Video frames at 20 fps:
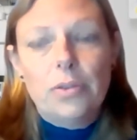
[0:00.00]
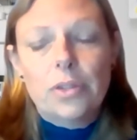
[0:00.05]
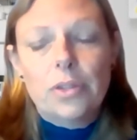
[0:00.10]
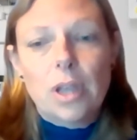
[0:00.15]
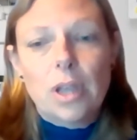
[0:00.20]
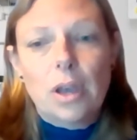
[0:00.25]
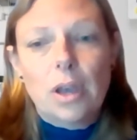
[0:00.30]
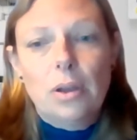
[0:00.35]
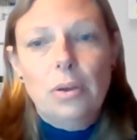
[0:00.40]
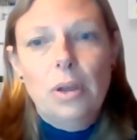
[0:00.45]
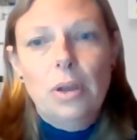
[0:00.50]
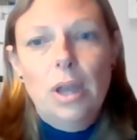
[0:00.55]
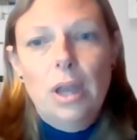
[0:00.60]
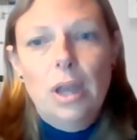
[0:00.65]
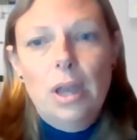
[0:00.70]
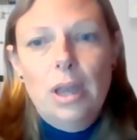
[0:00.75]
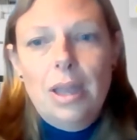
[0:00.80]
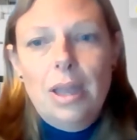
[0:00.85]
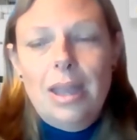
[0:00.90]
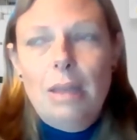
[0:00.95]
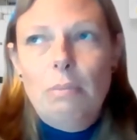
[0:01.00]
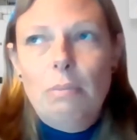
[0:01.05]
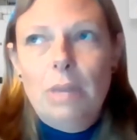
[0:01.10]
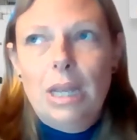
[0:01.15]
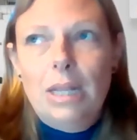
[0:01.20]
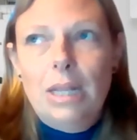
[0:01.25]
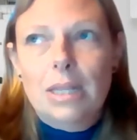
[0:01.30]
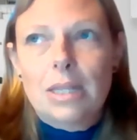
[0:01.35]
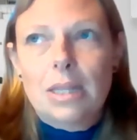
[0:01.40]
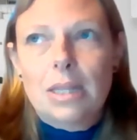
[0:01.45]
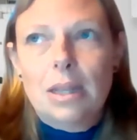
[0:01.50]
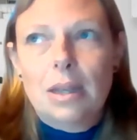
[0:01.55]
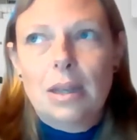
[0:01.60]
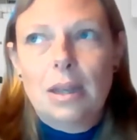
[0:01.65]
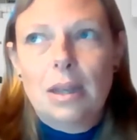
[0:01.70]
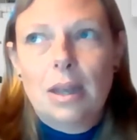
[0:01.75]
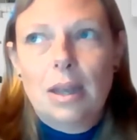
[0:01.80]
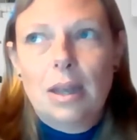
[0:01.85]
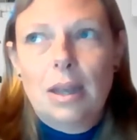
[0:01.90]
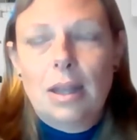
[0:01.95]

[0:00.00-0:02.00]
So it means that